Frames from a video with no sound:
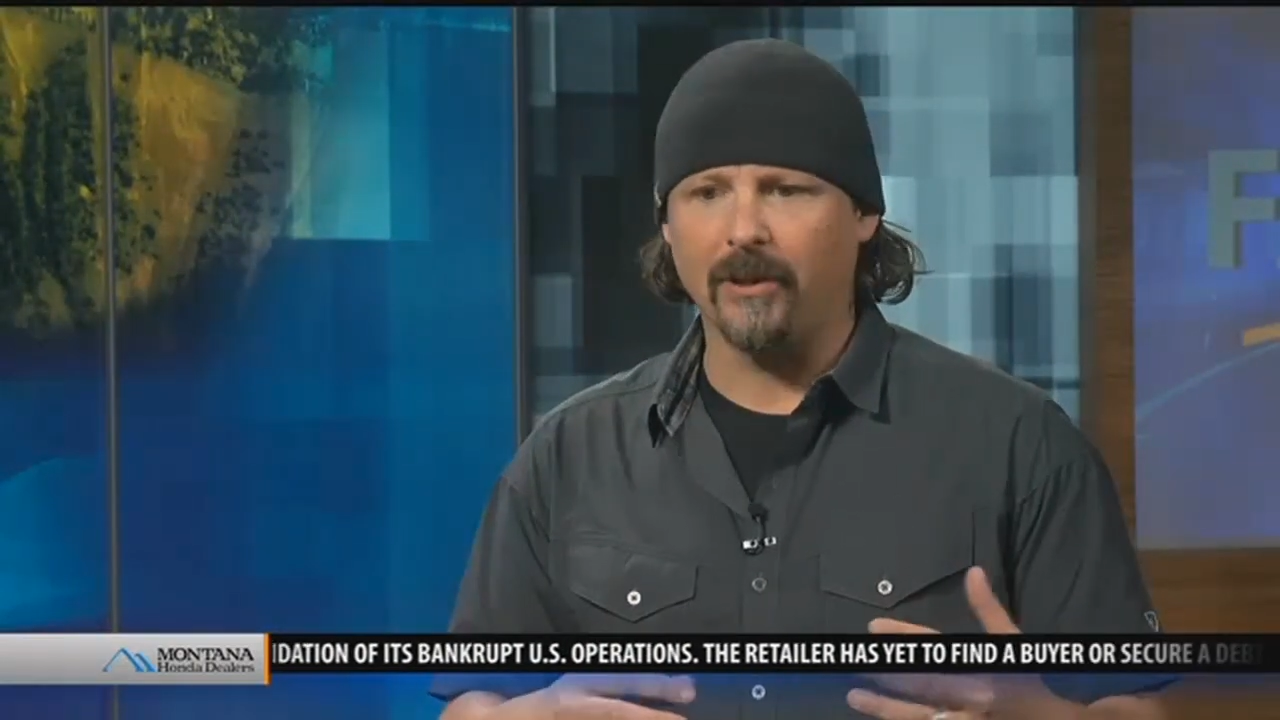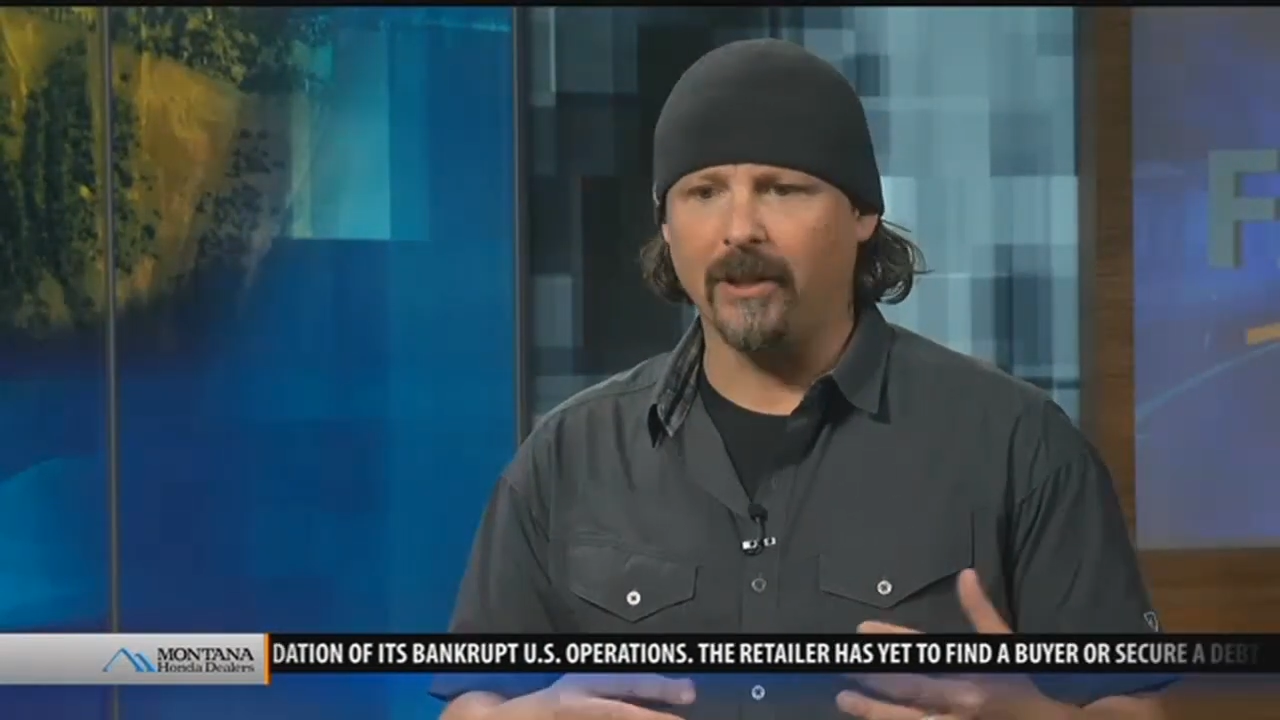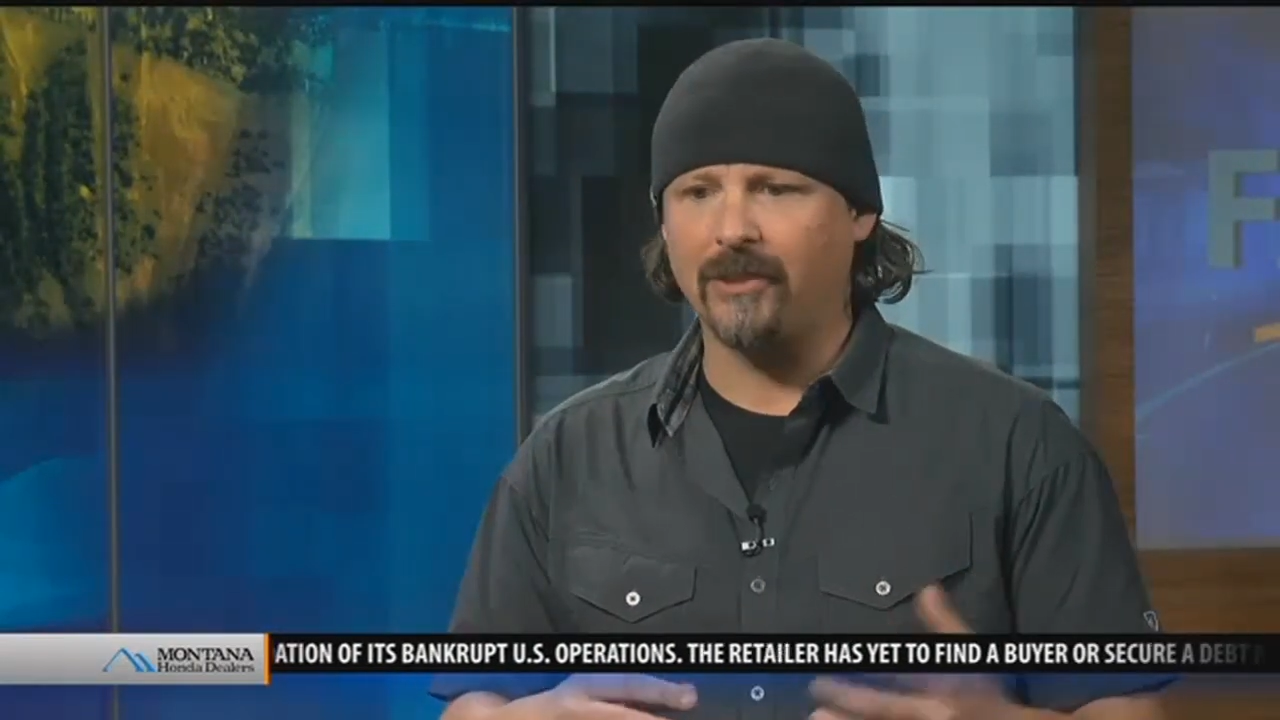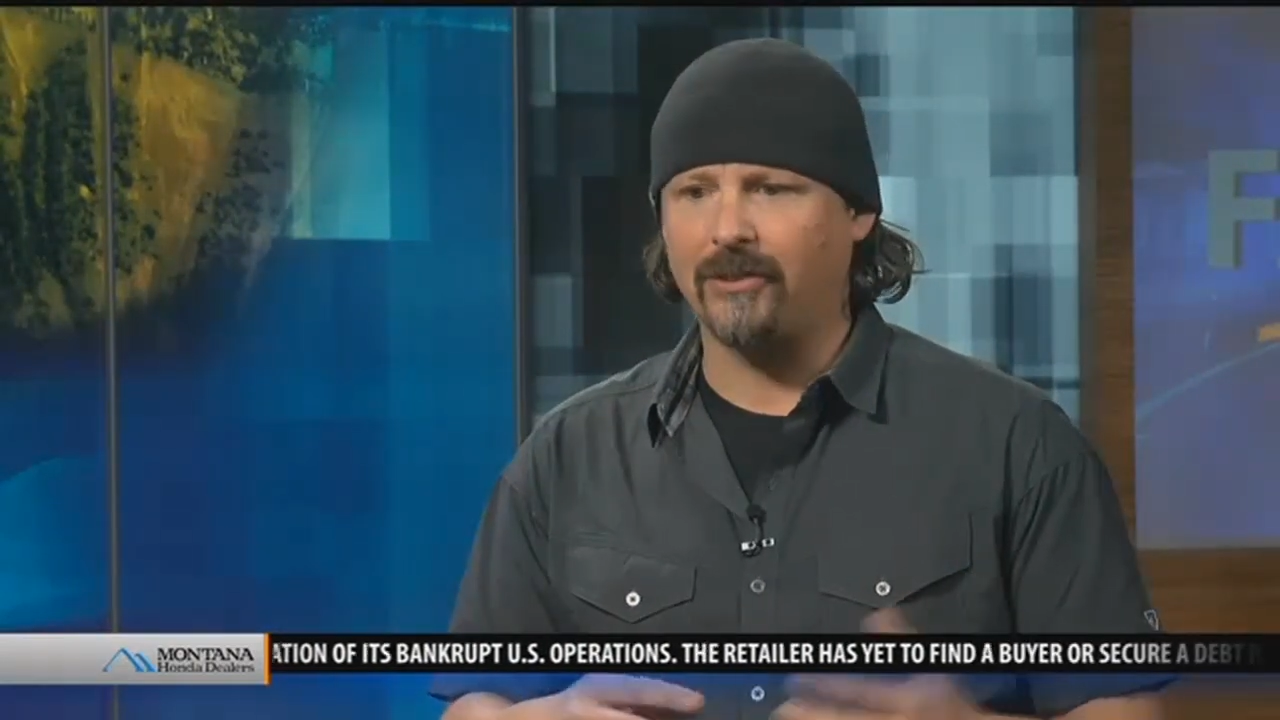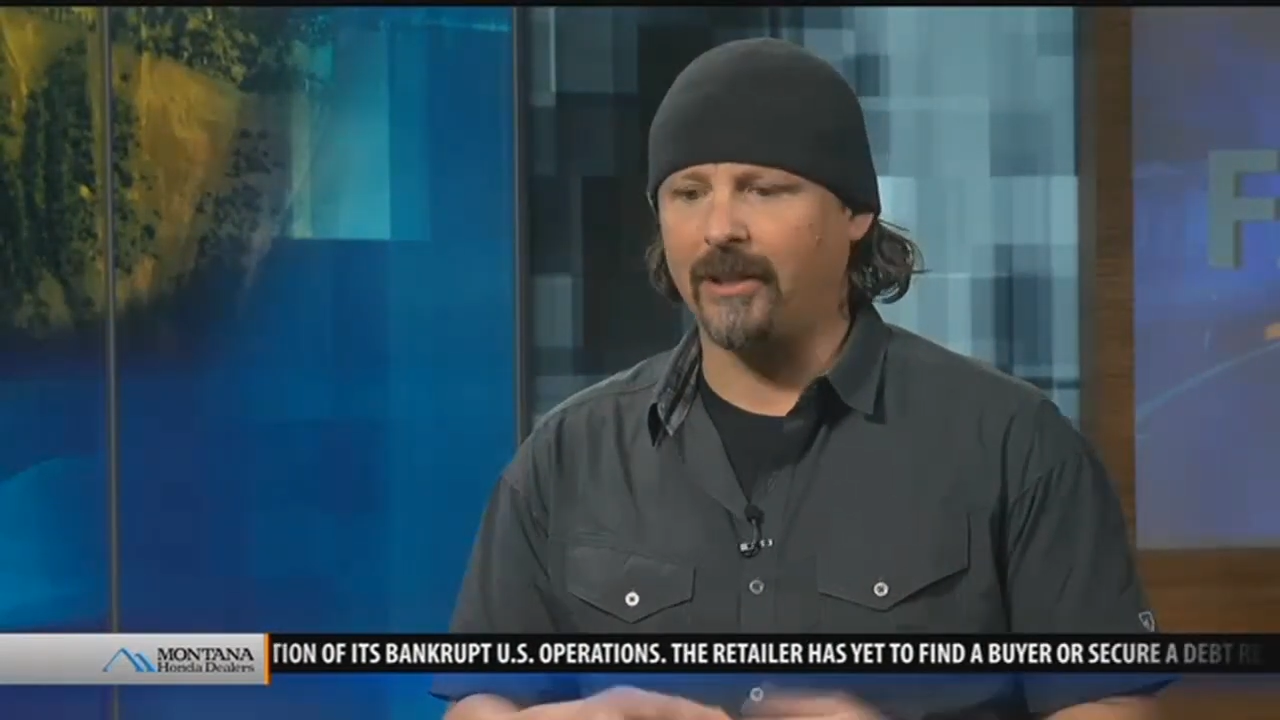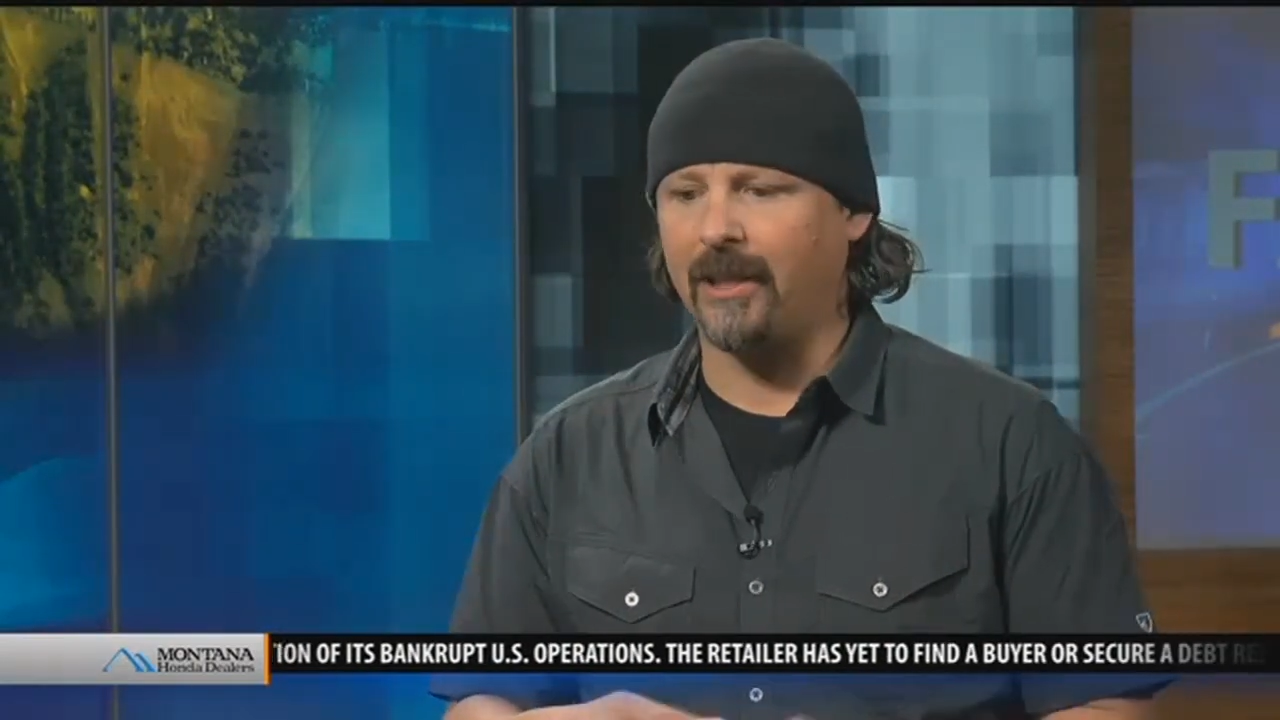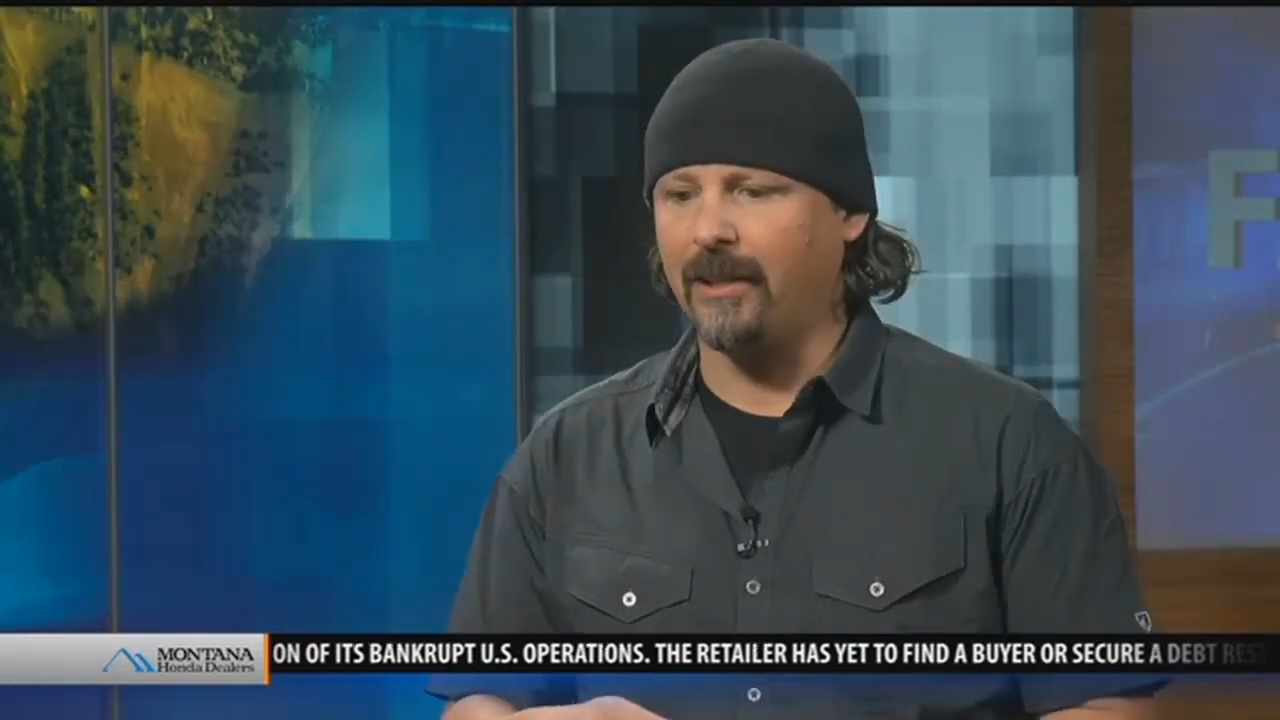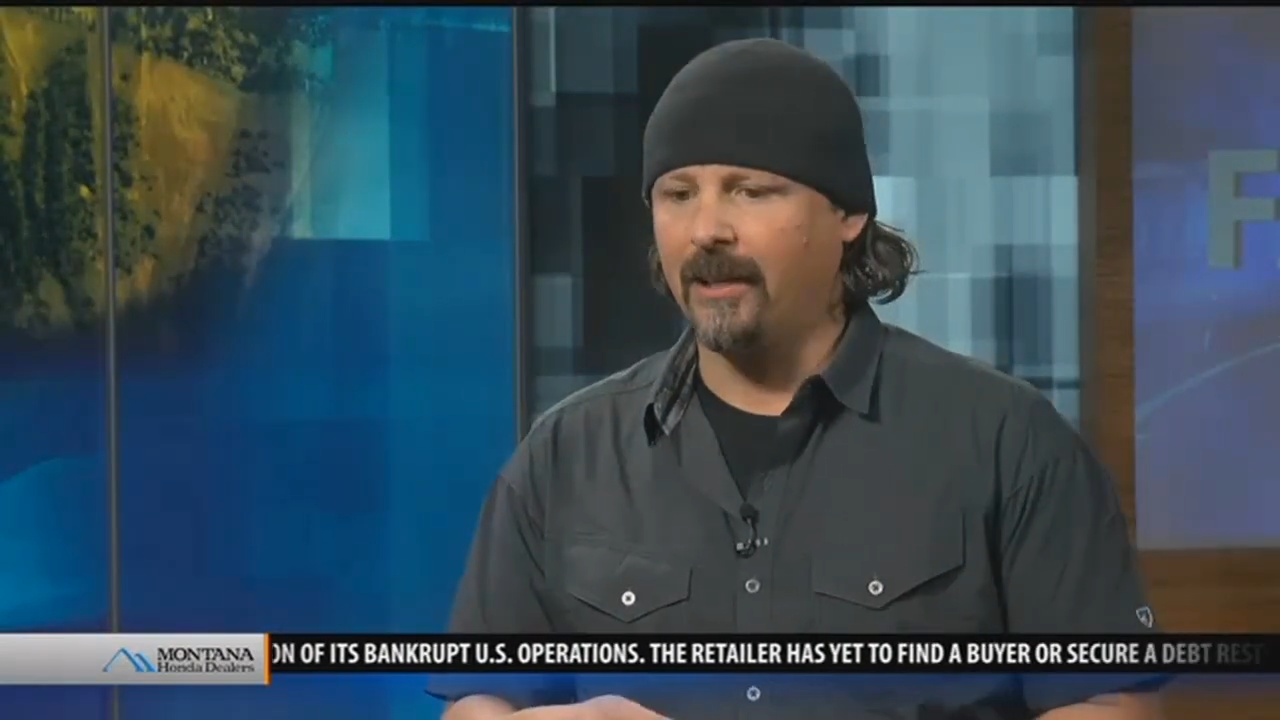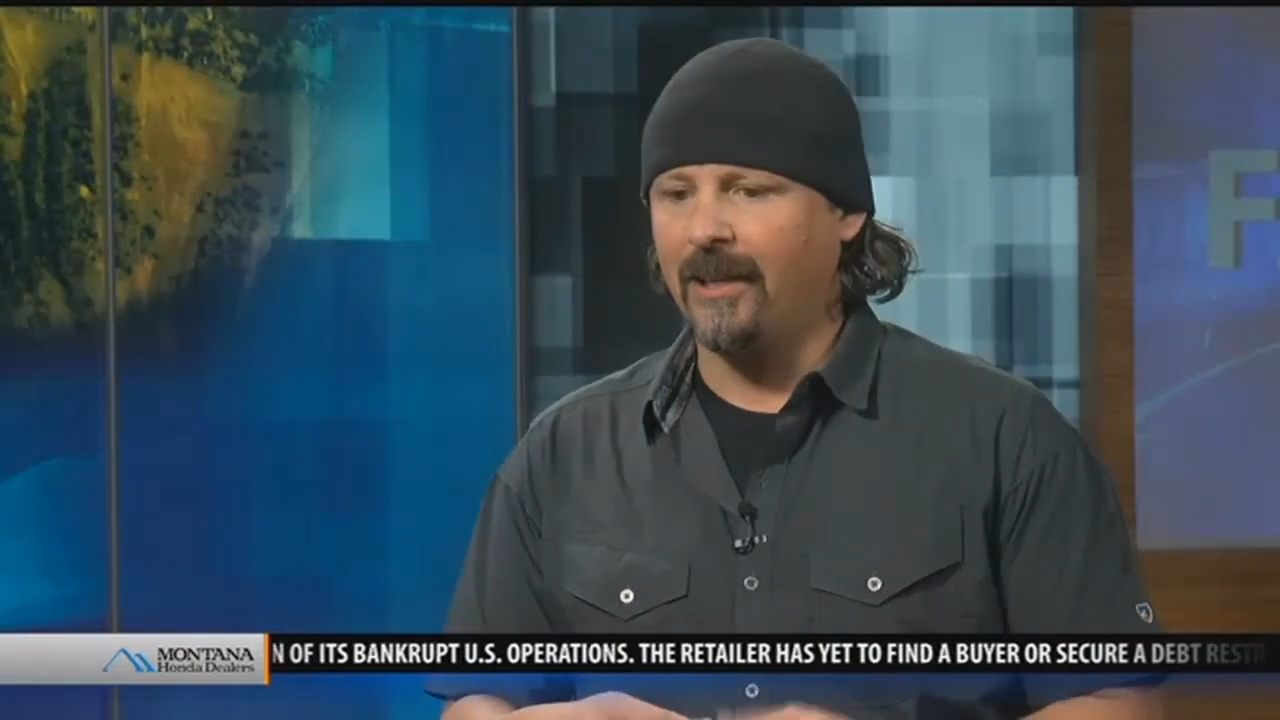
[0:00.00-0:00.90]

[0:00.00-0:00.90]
realizing that